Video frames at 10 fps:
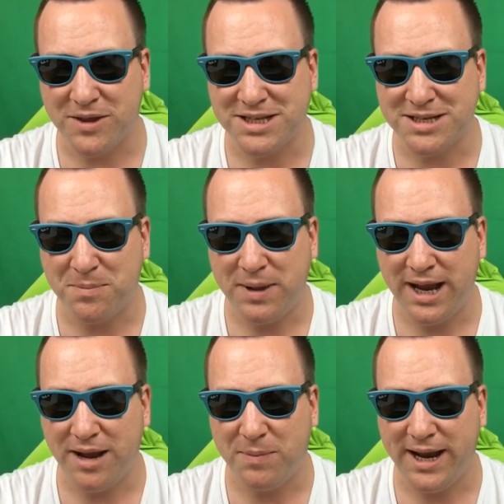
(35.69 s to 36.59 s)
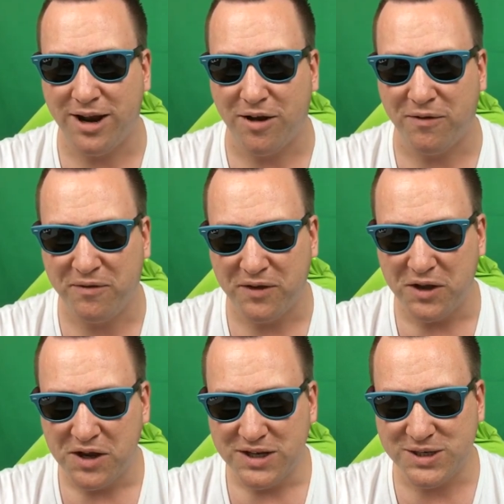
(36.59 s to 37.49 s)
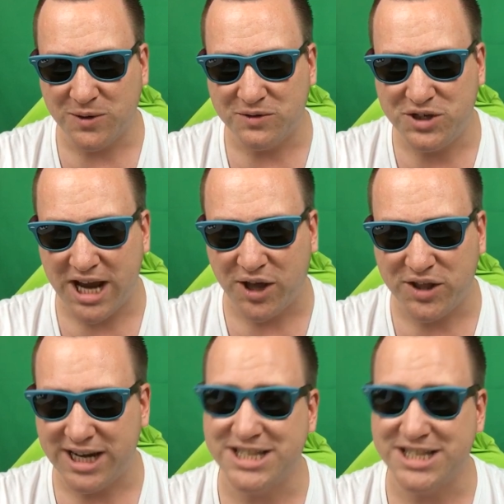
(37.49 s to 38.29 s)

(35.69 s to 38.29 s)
This is a peel-off sort of gel thing.